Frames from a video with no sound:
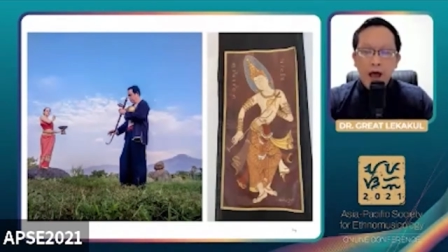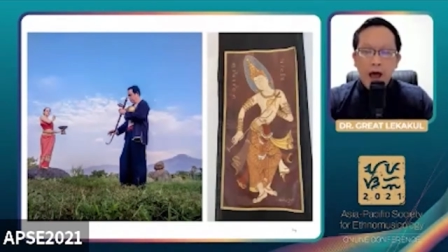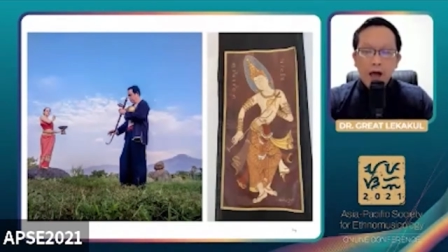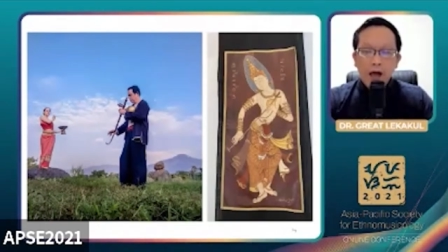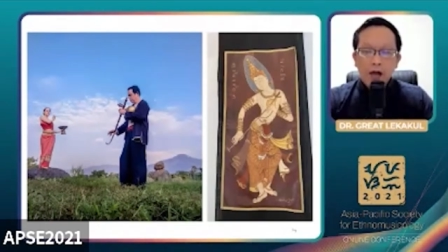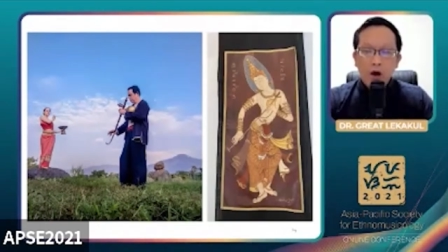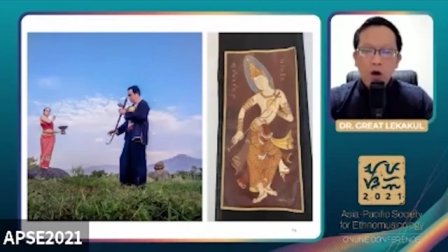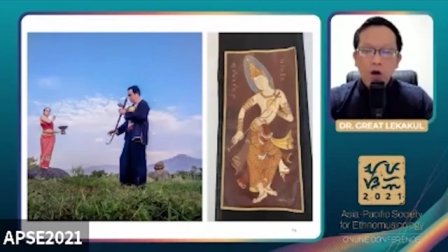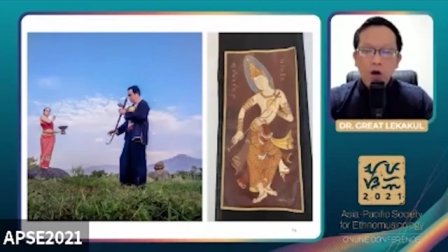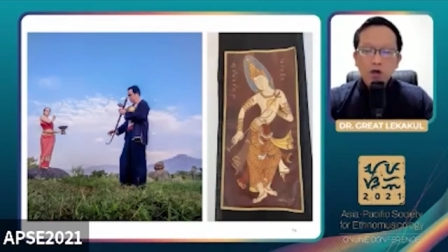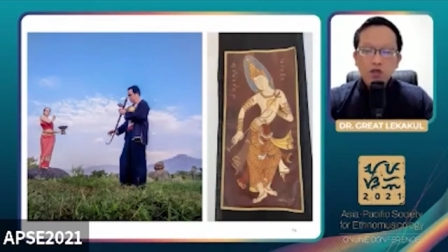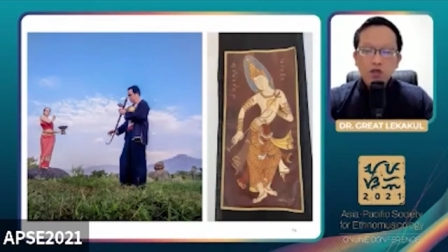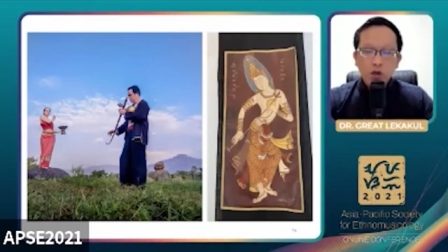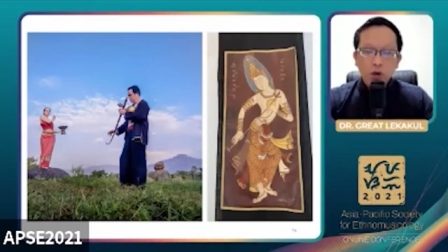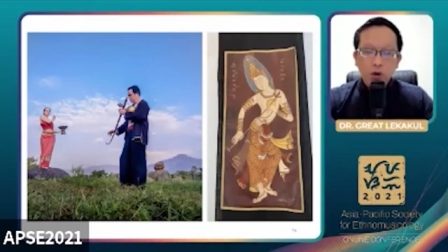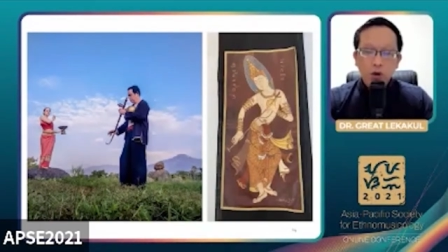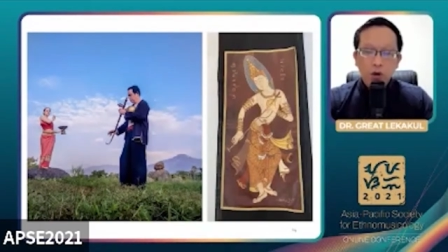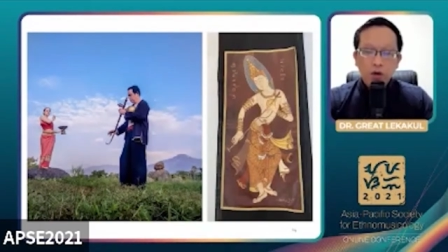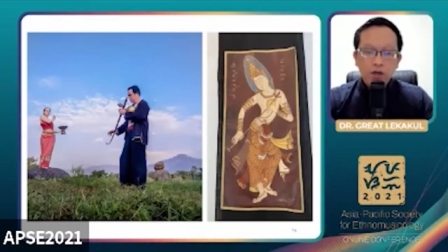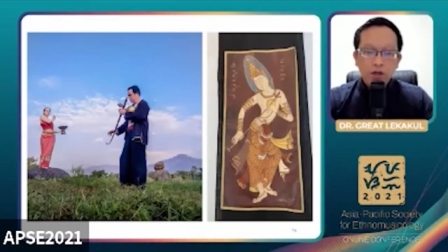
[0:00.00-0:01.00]
and
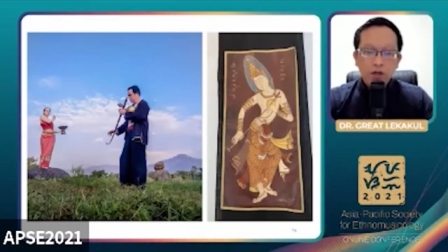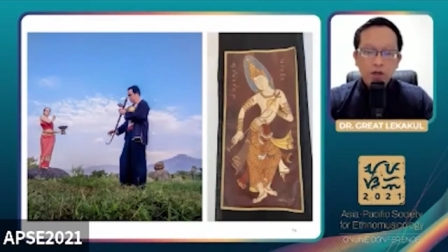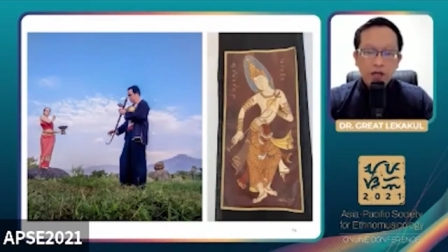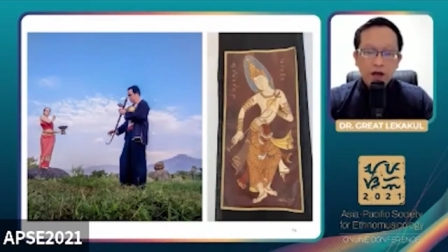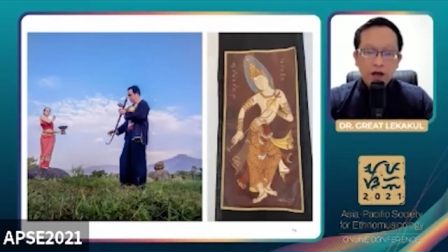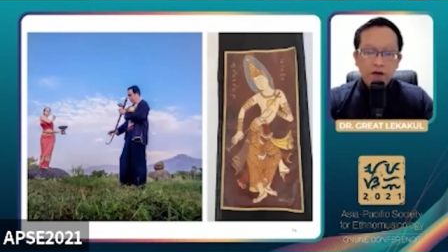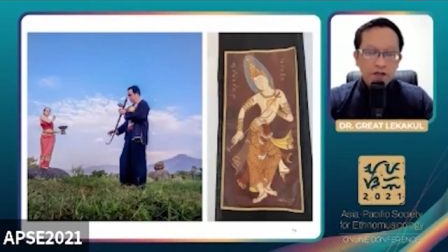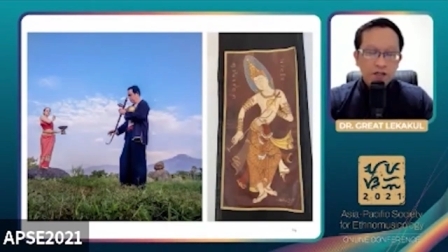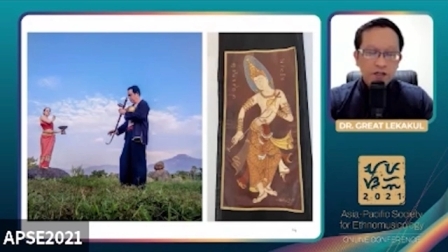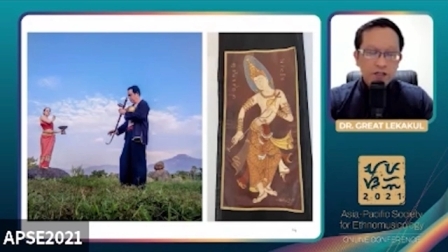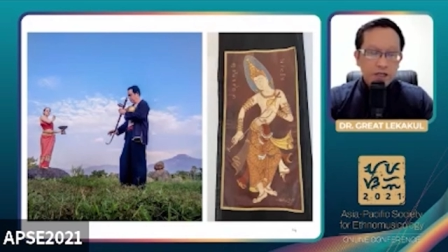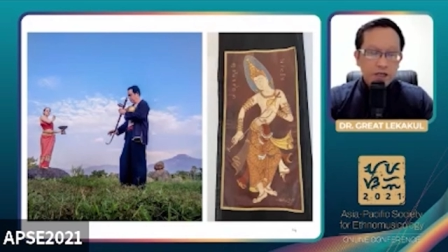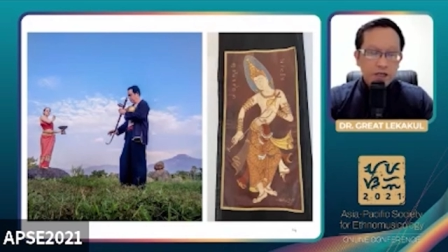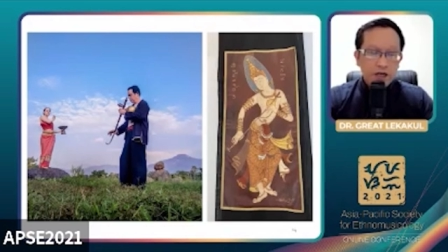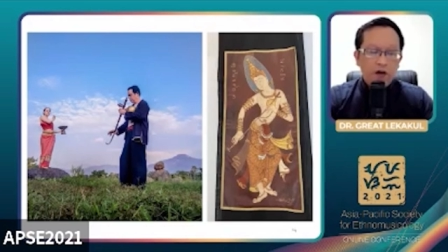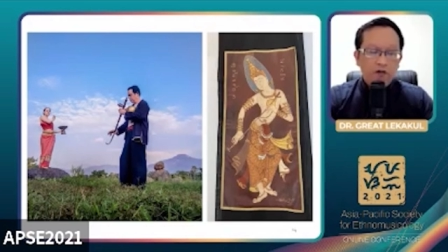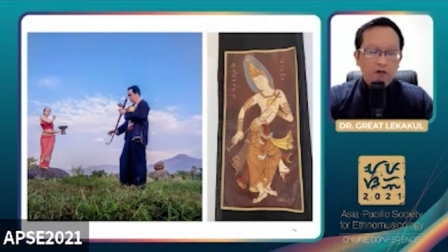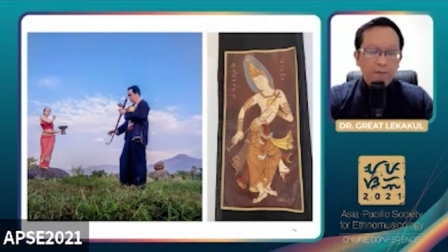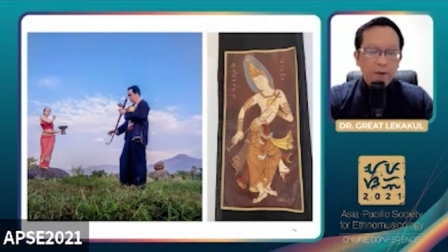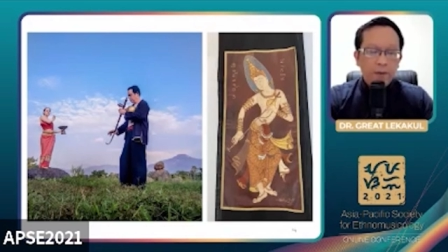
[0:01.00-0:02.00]
also the
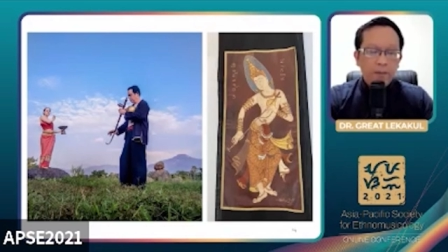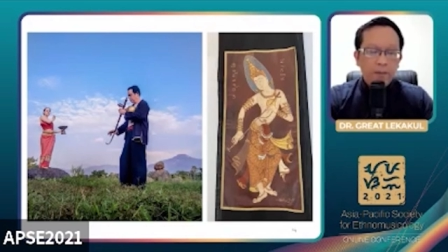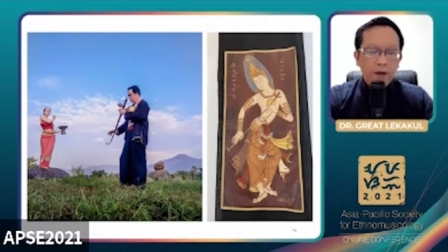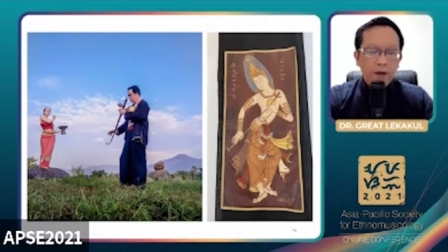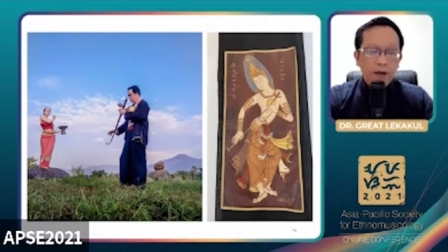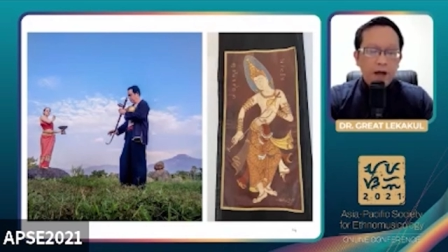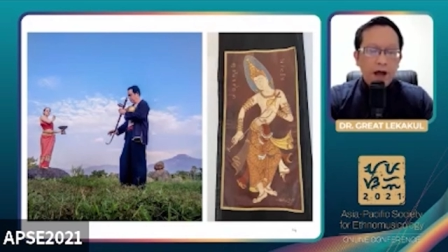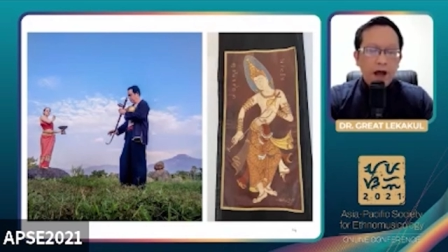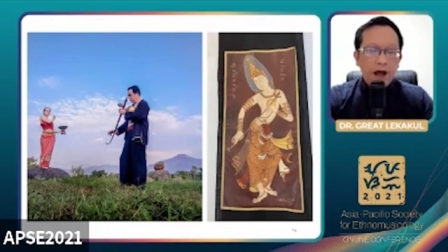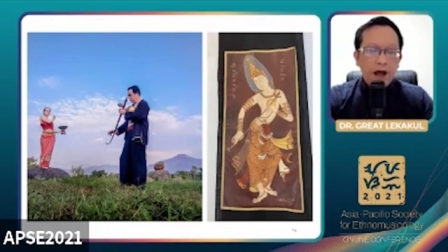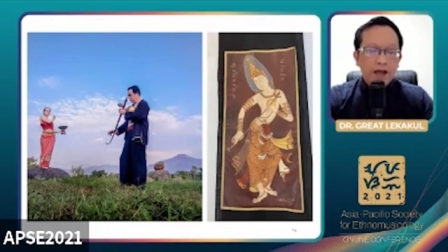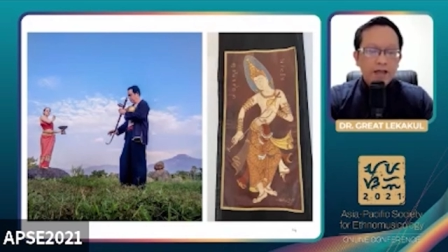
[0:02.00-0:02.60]
diversity of Phin Pia